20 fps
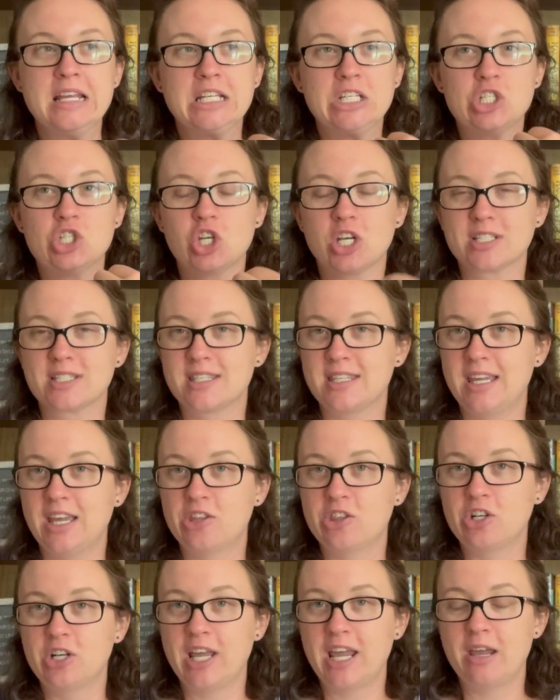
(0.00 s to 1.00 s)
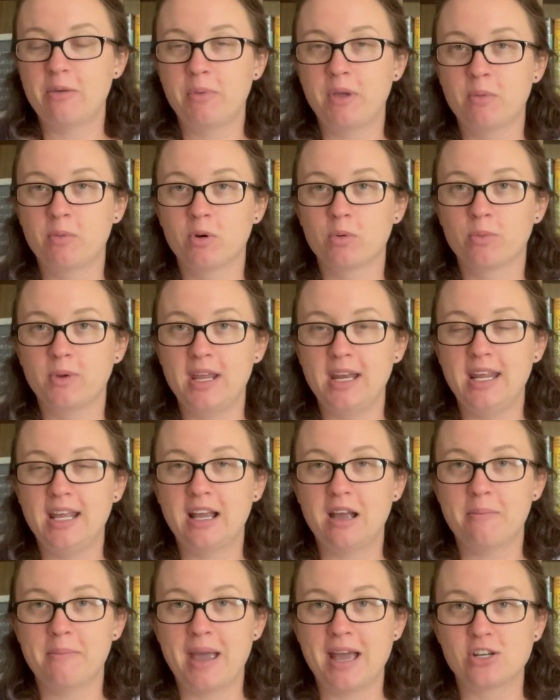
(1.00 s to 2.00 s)
just the other day we were reading
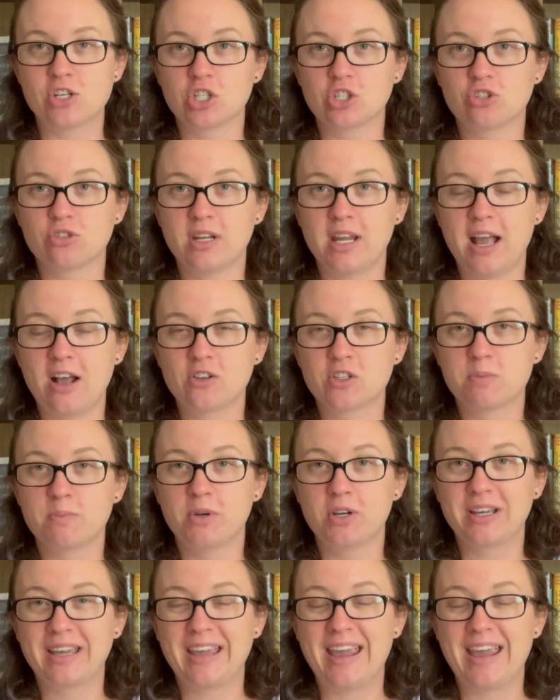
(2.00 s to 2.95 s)
a Magic Treehouse book,